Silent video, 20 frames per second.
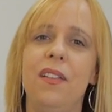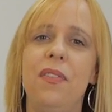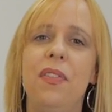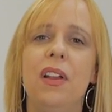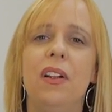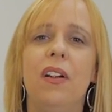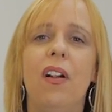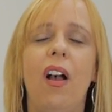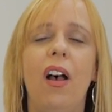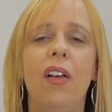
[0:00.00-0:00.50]

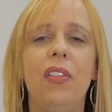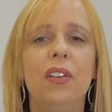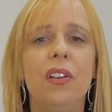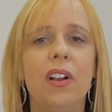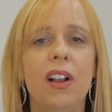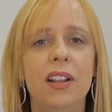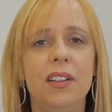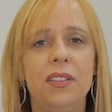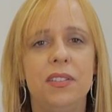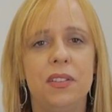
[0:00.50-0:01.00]
There are
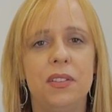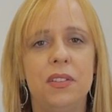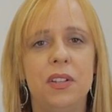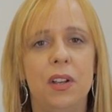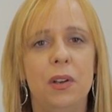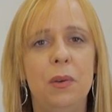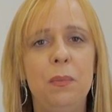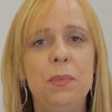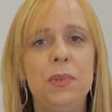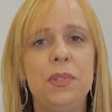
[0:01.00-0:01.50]
other
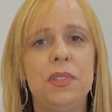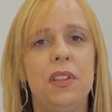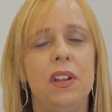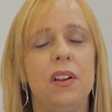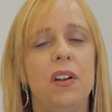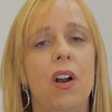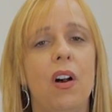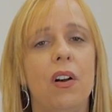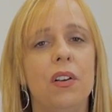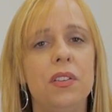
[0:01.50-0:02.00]
isotopes that
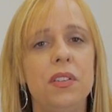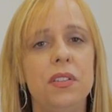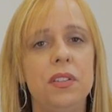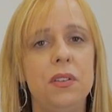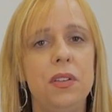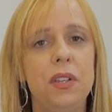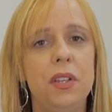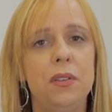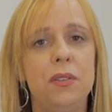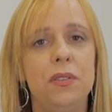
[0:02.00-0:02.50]
are also
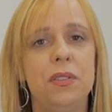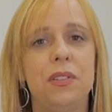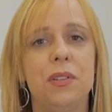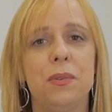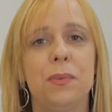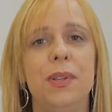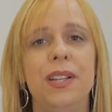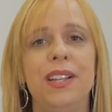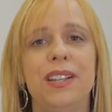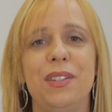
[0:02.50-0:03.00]
used
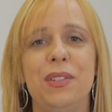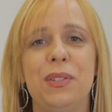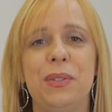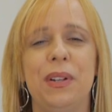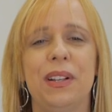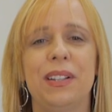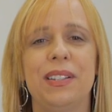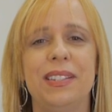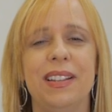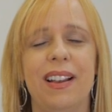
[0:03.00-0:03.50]
to
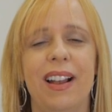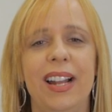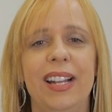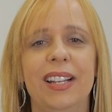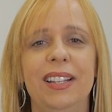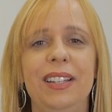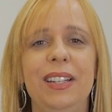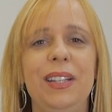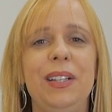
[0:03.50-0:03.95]
reconstruct diet,